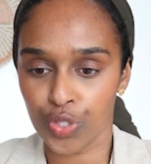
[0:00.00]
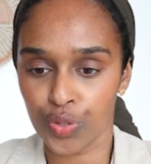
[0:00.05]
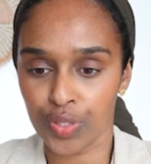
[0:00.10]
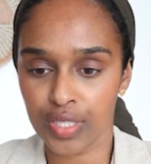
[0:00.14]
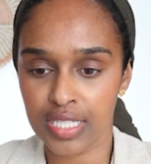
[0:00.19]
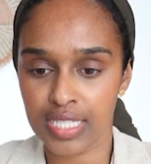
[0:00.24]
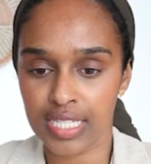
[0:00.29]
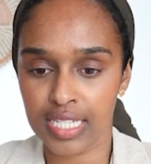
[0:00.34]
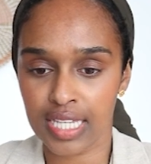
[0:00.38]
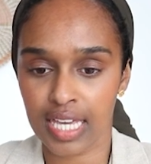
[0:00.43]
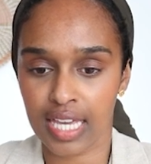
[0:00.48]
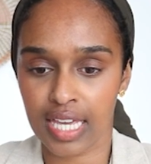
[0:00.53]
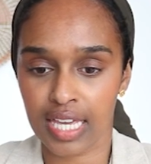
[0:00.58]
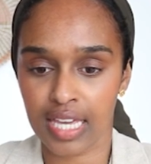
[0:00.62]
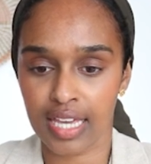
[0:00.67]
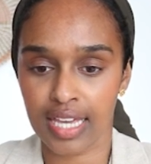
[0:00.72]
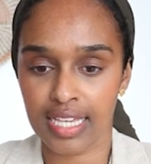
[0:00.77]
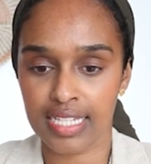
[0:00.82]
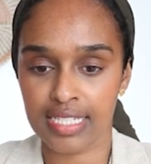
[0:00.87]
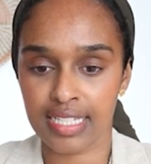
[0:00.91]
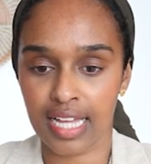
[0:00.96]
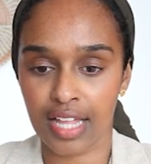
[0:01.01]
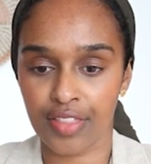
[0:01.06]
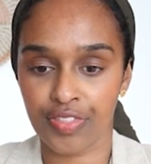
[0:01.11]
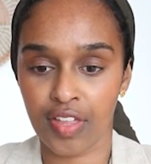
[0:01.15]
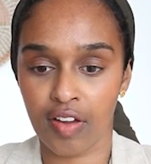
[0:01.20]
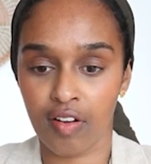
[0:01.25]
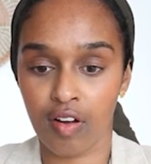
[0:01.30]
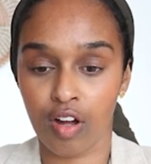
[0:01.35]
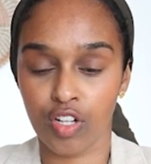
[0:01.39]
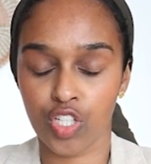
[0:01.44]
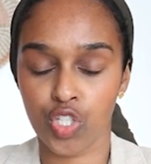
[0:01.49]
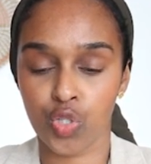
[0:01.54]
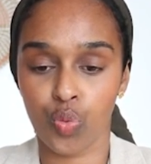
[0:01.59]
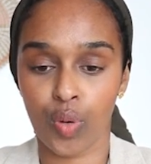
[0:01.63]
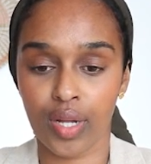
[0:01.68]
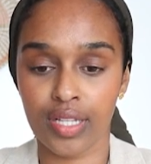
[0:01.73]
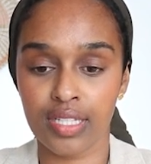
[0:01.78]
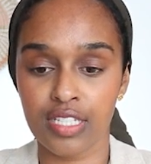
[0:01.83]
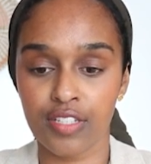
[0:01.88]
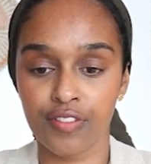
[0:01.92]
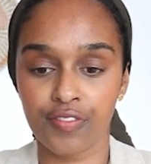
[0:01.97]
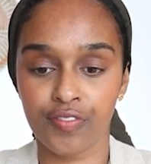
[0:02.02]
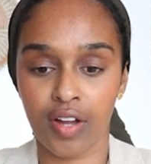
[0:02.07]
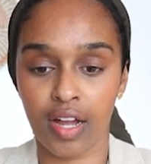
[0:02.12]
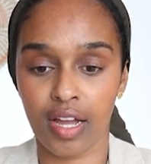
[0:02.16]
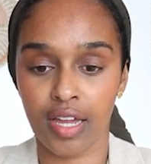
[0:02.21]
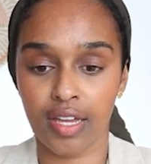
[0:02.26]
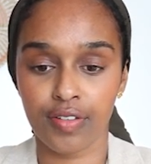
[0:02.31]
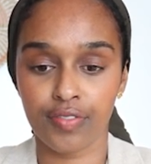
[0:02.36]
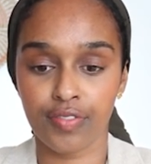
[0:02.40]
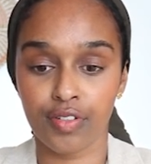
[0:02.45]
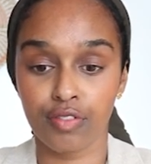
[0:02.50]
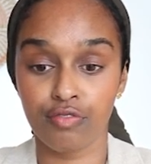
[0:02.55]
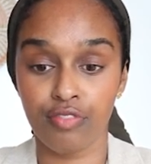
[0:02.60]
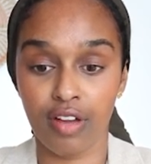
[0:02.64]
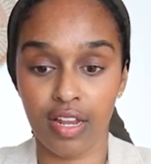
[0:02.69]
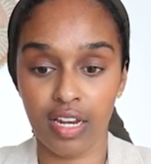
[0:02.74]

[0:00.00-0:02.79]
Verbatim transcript: you can see here is that there are 25